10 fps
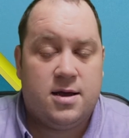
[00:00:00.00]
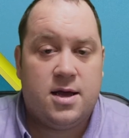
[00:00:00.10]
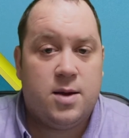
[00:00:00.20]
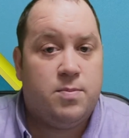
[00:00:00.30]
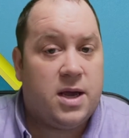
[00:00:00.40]

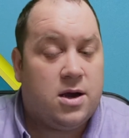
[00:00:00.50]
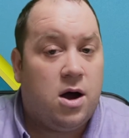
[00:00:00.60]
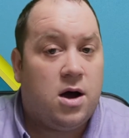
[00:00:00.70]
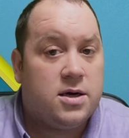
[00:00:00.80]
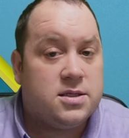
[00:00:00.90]

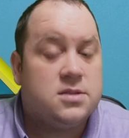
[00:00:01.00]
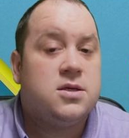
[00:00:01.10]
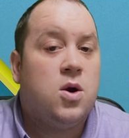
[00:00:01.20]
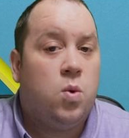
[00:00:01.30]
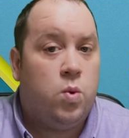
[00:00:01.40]
Because
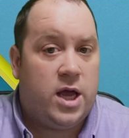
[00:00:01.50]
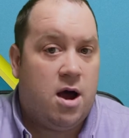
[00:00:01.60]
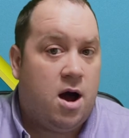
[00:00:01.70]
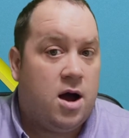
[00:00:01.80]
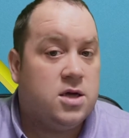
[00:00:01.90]
we
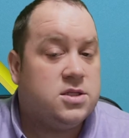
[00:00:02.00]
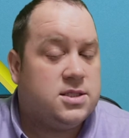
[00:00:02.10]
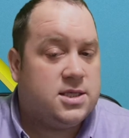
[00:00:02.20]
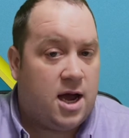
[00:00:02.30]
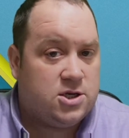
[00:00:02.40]
are
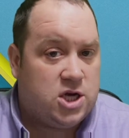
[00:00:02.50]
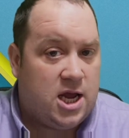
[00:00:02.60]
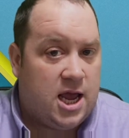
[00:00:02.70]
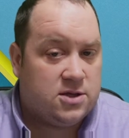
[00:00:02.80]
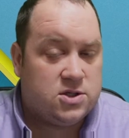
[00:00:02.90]
touching
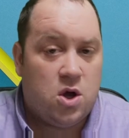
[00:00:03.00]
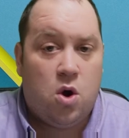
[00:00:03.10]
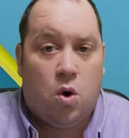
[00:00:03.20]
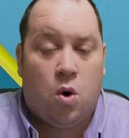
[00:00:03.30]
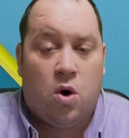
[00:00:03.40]
it,
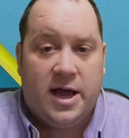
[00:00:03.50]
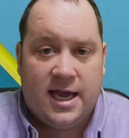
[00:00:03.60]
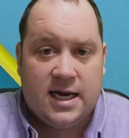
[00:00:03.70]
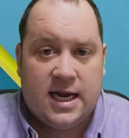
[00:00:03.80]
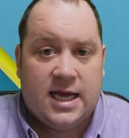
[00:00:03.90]
or it
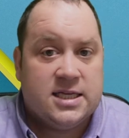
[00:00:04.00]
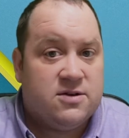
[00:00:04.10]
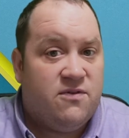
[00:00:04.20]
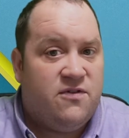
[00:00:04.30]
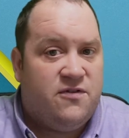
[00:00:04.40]
is
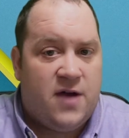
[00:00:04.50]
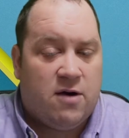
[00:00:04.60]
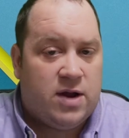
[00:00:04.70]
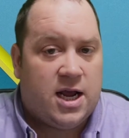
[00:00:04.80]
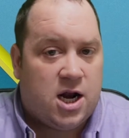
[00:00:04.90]

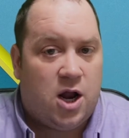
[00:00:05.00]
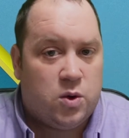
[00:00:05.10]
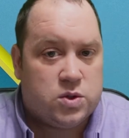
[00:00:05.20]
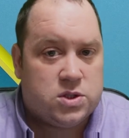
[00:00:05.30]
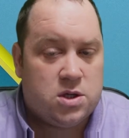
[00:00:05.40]
very
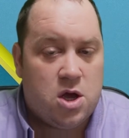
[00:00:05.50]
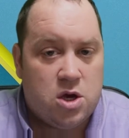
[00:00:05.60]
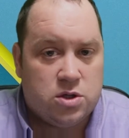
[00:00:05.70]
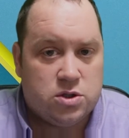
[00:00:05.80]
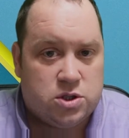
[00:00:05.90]
close
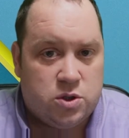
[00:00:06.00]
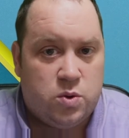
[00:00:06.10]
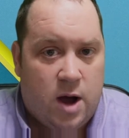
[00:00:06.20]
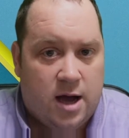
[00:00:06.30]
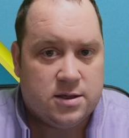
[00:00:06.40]
to
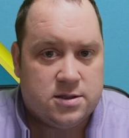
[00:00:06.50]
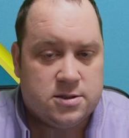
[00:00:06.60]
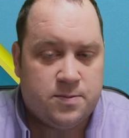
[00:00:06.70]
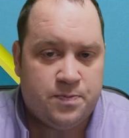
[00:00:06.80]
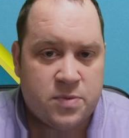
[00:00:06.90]
us.
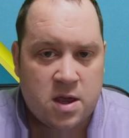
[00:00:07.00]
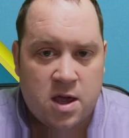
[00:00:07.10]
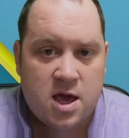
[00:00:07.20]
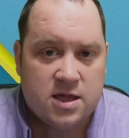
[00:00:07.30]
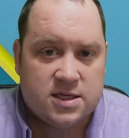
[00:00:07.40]

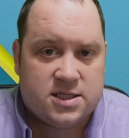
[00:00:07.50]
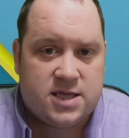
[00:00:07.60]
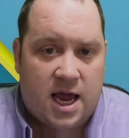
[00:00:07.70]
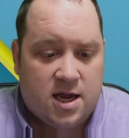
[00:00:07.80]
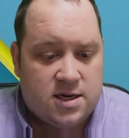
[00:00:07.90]
The
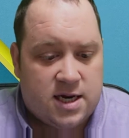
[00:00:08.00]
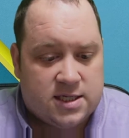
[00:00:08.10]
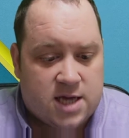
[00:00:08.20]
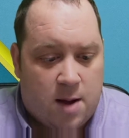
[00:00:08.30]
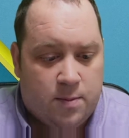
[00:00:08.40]
second
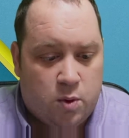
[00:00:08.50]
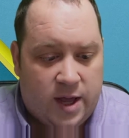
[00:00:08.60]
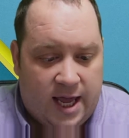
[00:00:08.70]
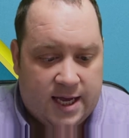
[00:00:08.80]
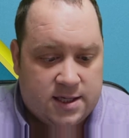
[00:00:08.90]
example
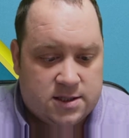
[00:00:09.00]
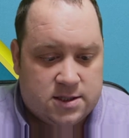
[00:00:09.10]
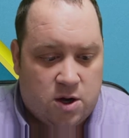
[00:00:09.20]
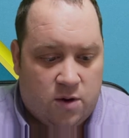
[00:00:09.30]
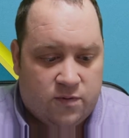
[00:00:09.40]
is,
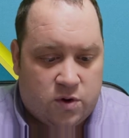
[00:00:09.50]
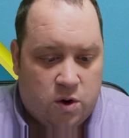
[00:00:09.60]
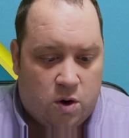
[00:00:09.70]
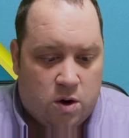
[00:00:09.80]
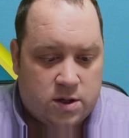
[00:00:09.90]
of
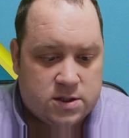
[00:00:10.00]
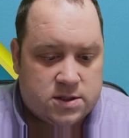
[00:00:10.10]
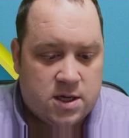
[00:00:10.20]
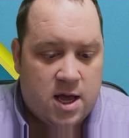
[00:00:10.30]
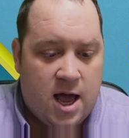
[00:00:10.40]
course,
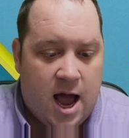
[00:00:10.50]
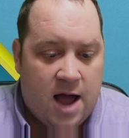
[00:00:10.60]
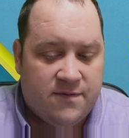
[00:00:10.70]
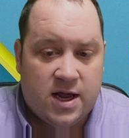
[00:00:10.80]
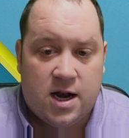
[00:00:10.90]

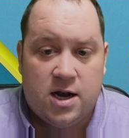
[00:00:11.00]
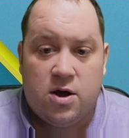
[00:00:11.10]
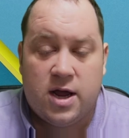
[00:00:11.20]
having a look